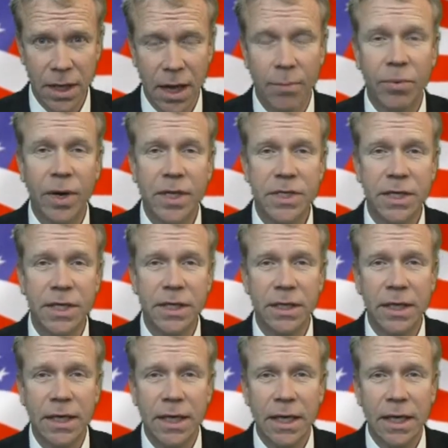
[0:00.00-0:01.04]
A
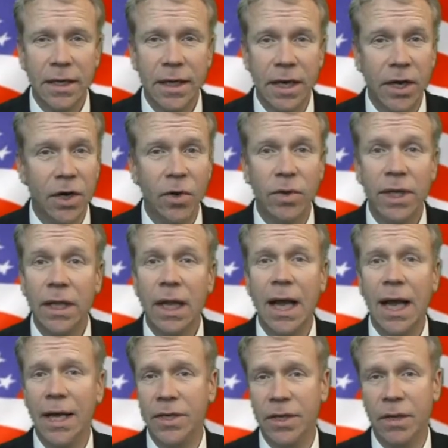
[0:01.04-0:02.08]
president that can only
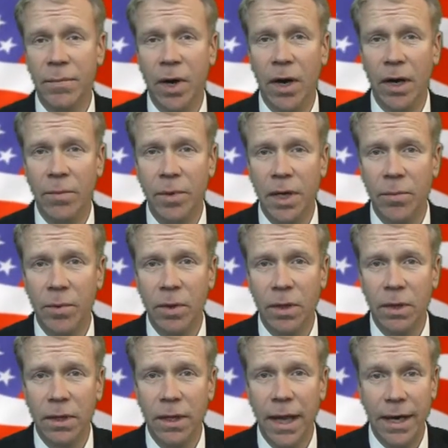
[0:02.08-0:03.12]
lie to the American
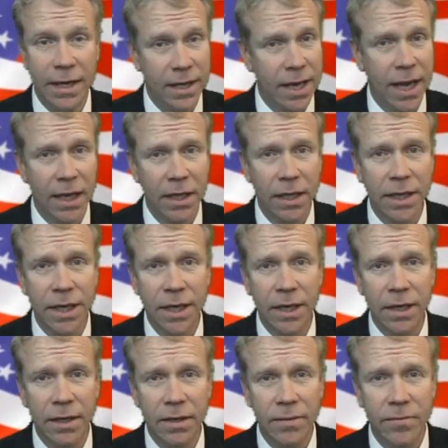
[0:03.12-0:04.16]
people, and he can't
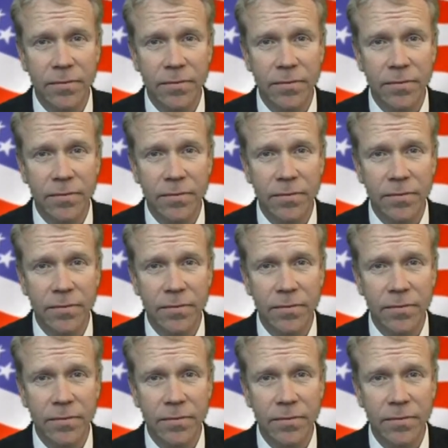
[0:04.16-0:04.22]
lead.